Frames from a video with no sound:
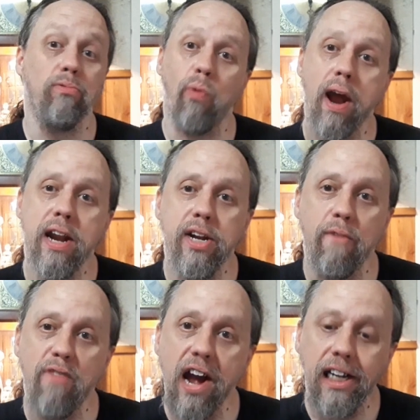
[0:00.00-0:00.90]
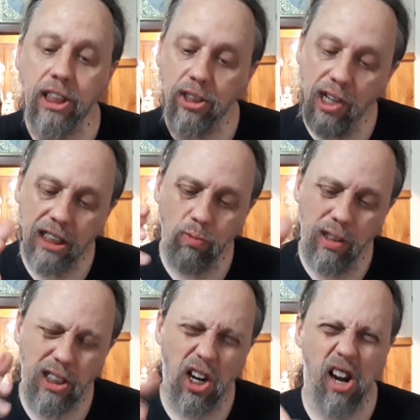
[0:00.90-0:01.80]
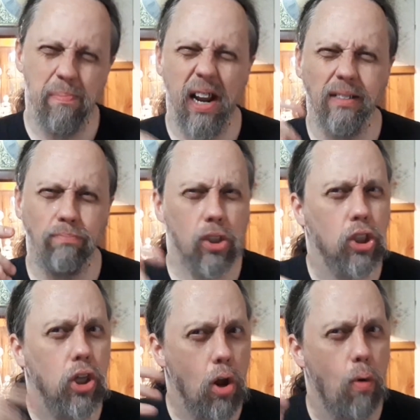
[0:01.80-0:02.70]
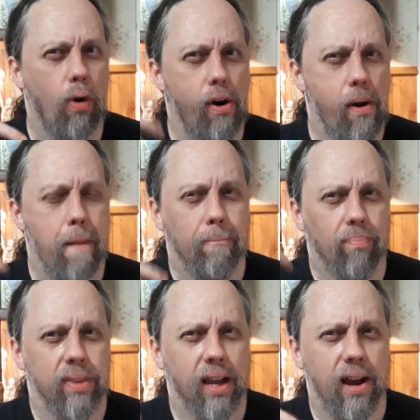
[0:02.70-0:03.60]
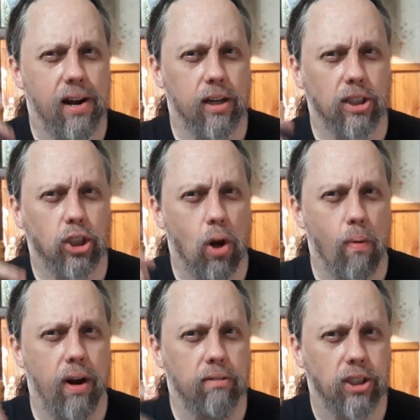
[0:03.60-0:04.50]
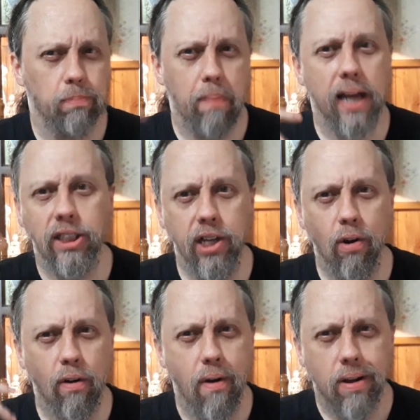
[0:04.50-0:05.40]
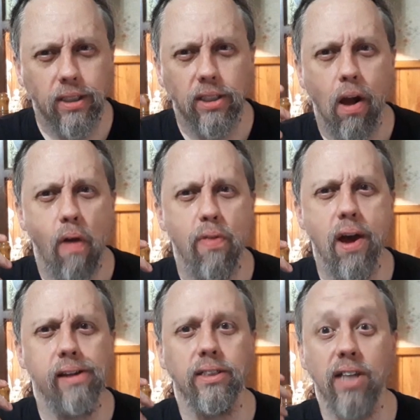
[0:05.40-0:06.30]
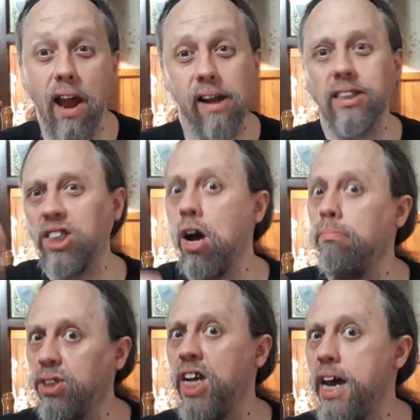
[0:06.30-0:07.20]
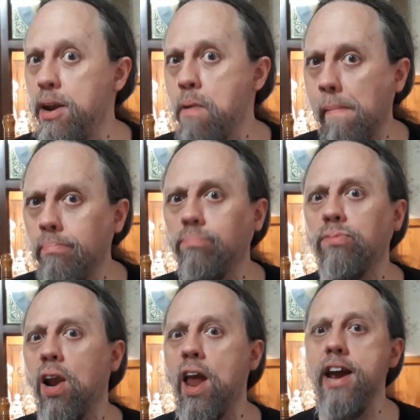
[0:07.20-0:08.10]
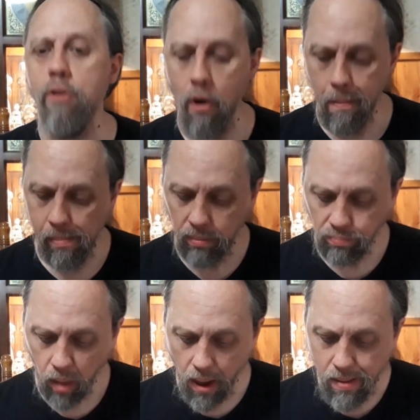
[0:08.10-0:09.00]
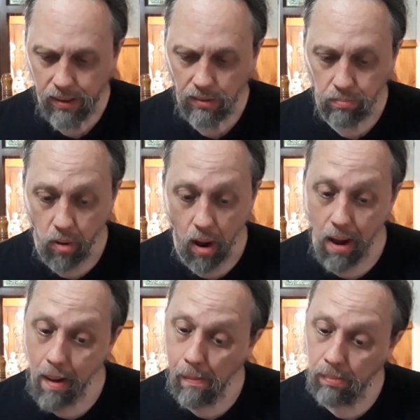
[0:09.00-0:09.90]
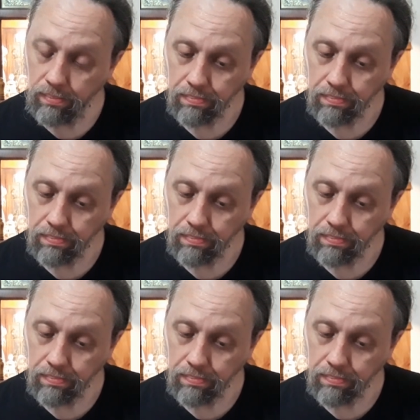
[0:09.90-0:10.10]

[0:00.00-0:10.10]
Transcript: right in your face. This one's a little bit slower, got a little slower, spicier thing that comes in later. Not